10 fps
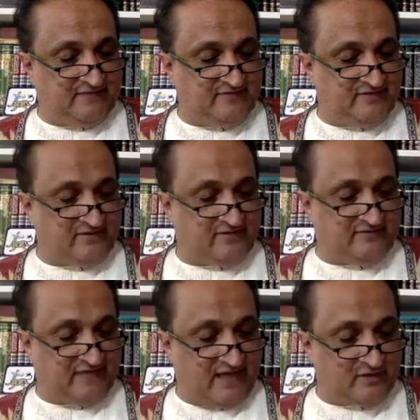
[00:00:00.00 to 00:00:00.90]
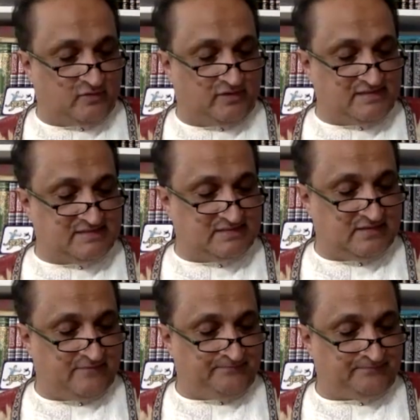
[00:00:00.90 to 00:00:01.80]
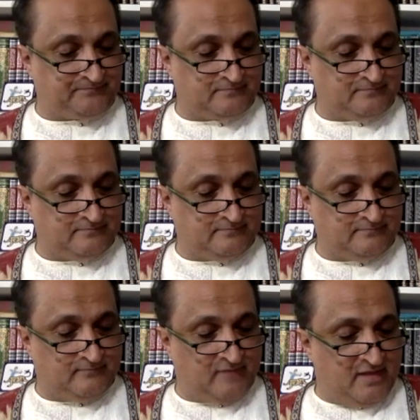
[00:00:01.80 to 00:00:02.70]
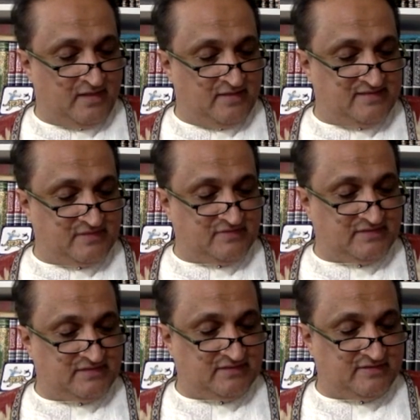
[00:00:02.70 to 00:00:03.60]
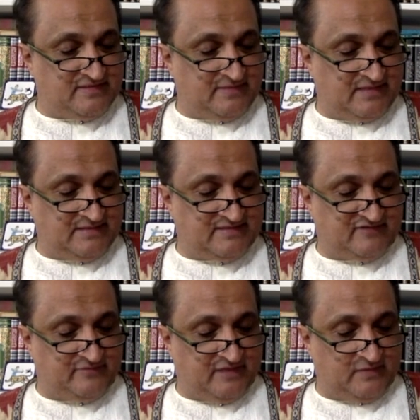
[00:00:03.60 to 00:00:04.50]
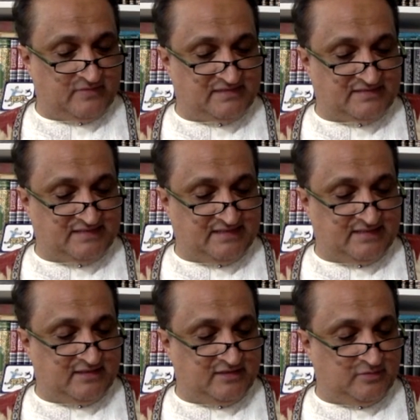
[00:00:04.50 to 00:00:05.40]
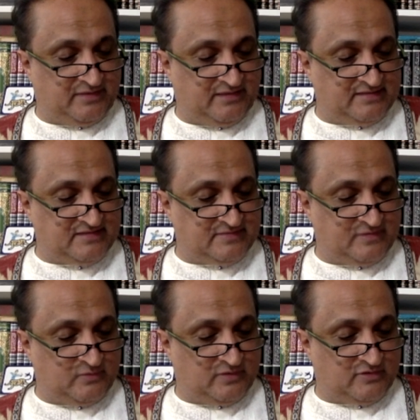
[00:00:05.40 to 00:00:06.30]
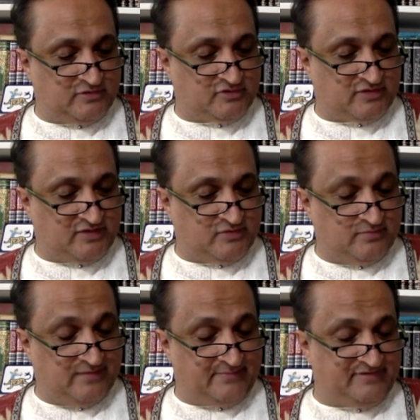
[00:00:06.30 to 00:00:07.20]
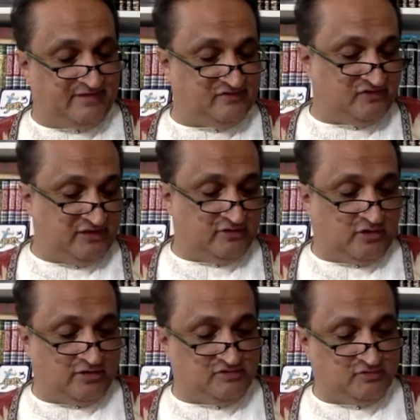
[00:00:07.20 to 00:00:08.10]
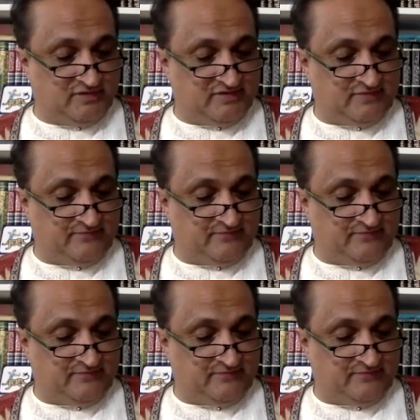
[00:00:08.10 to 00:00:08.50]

the theory of categories. This Aristotelian semantics of being was extended in Neoplatonism, and one could try to map Tashkik onto it.